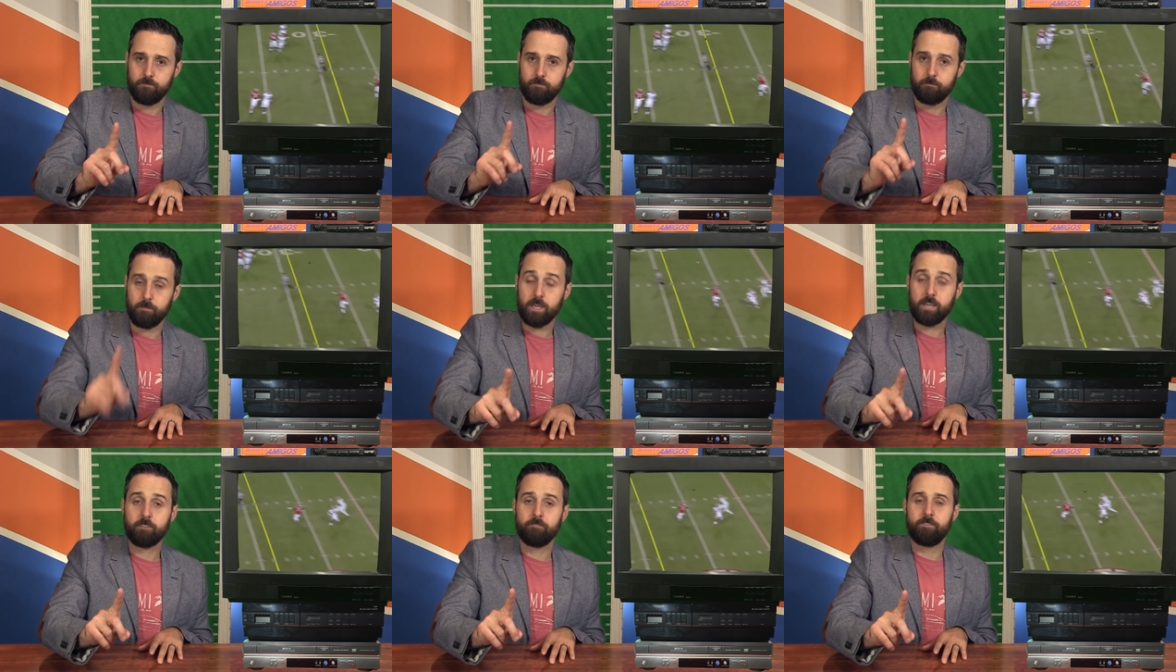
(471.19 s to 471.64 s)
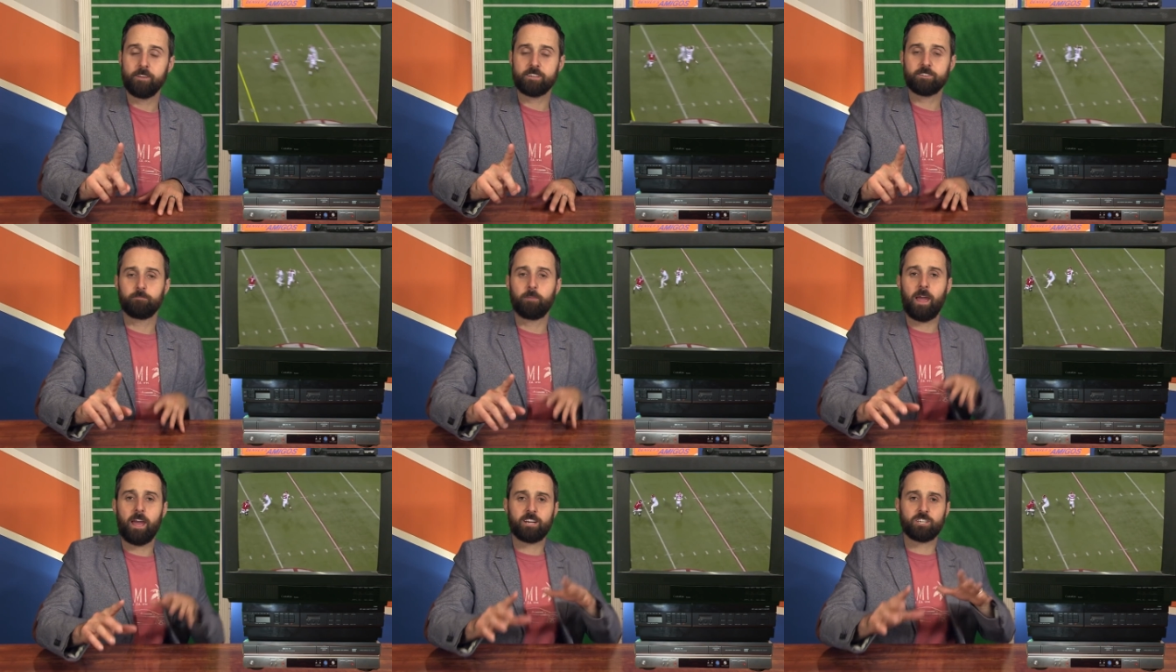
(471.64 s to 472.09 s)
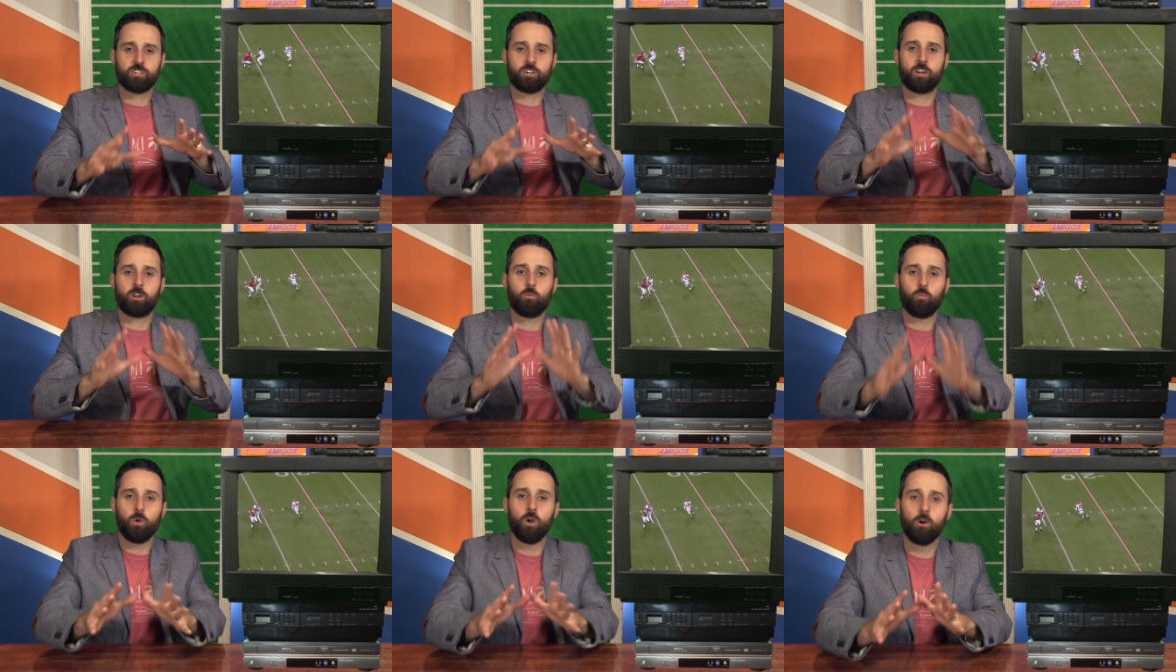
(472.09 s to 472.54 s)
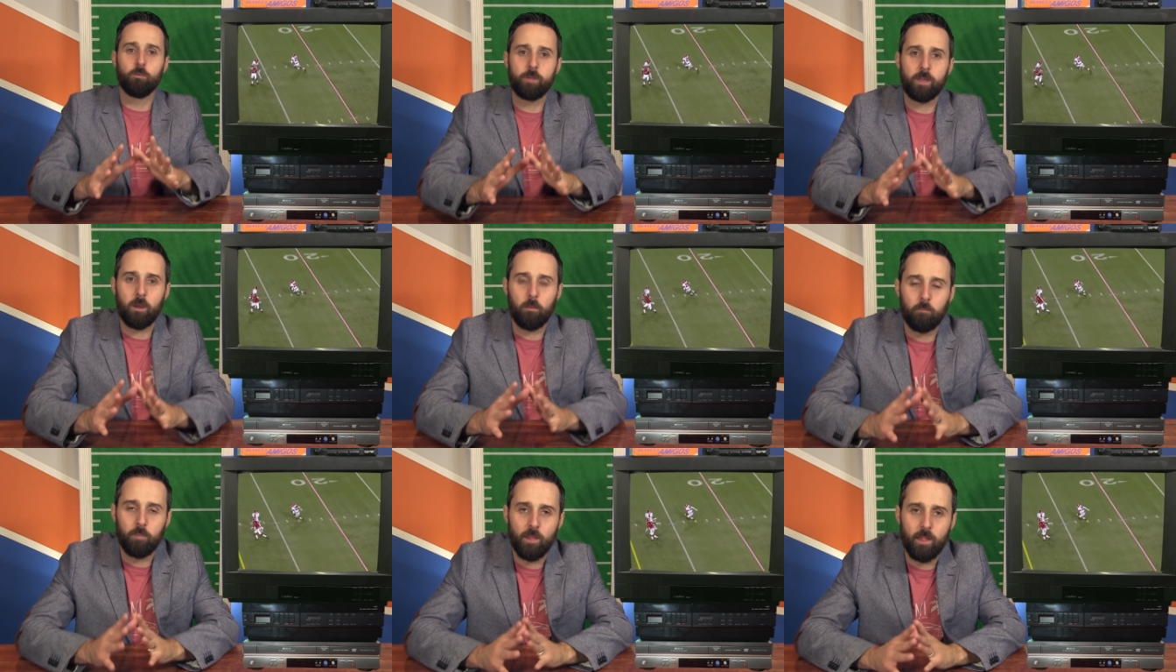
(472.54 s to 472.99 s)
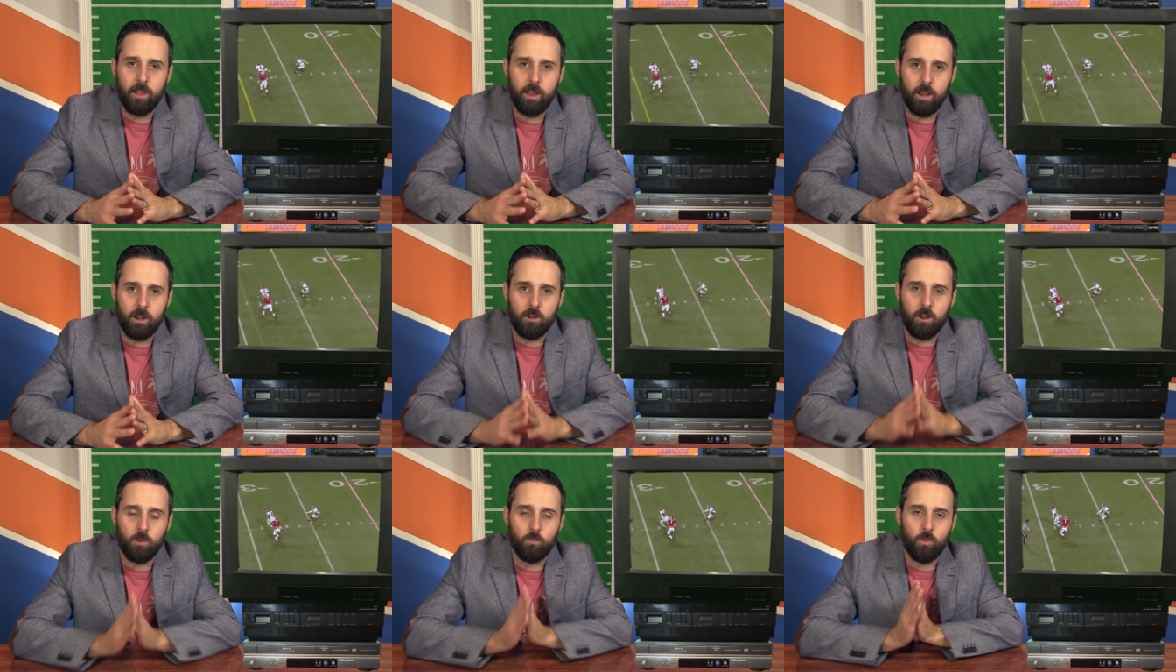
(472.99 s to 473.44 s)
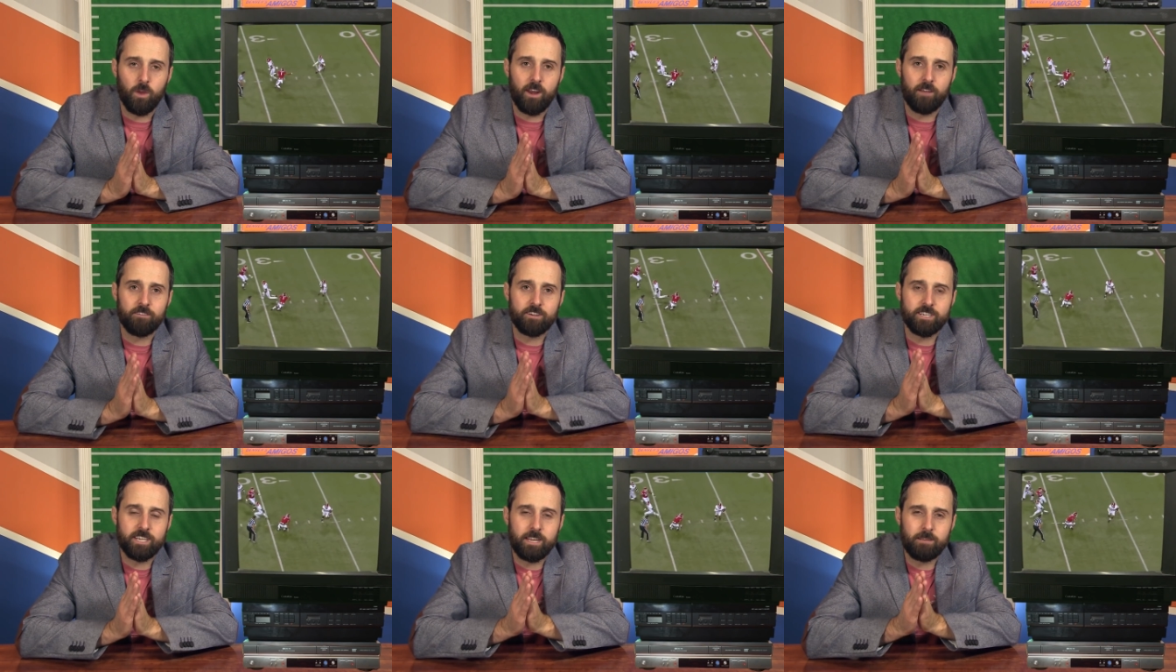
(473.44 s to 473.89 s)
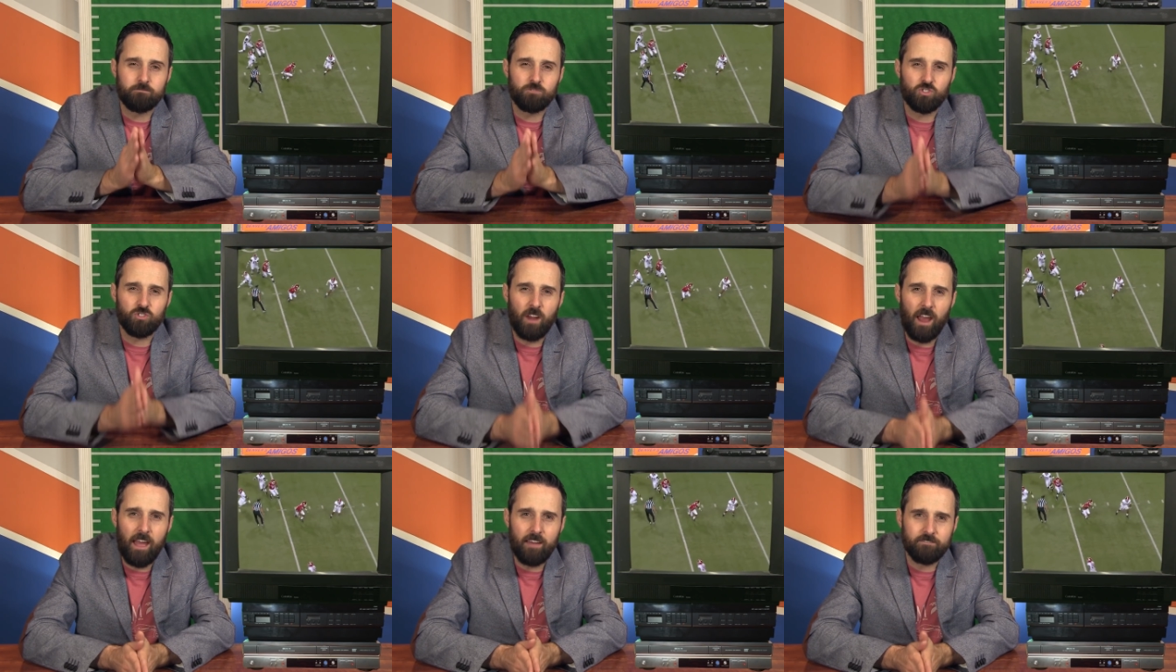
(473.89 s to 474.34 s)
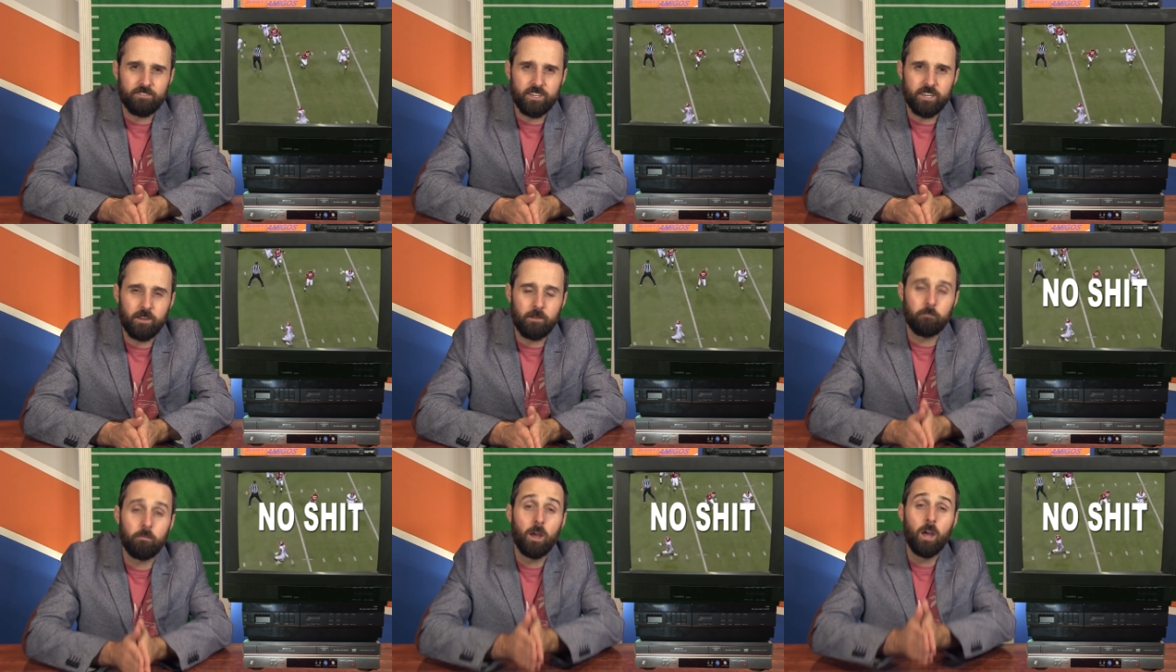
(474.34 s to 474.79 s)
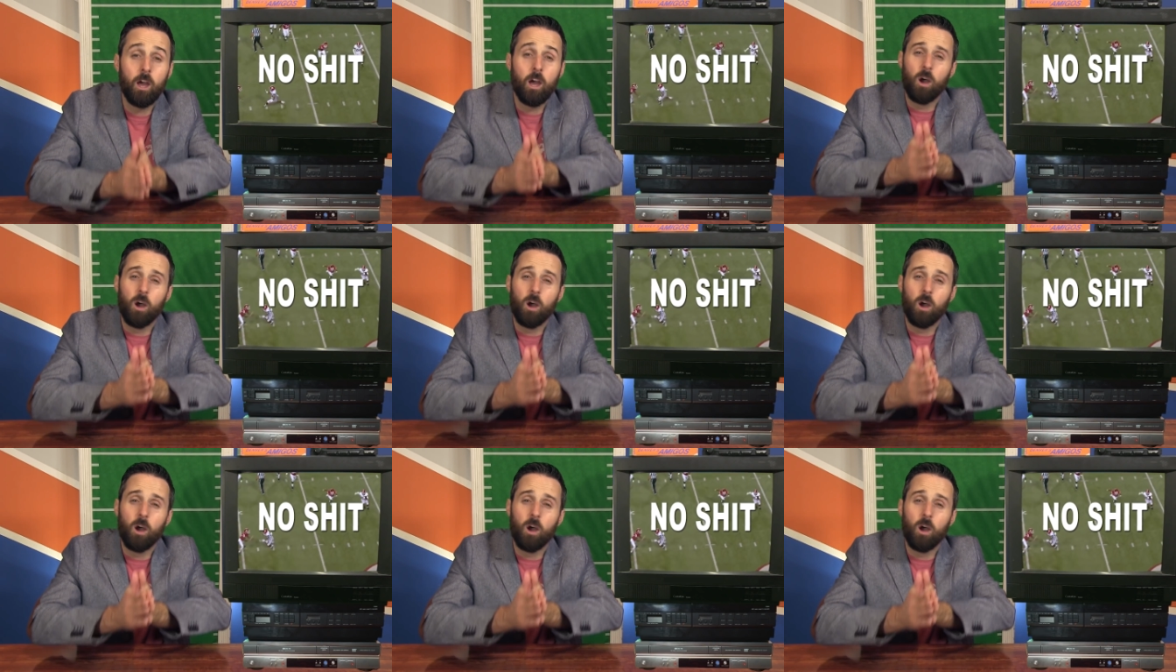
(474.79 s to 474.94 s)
Minkah Fitzpatrick will be a player on whatever team drafts him,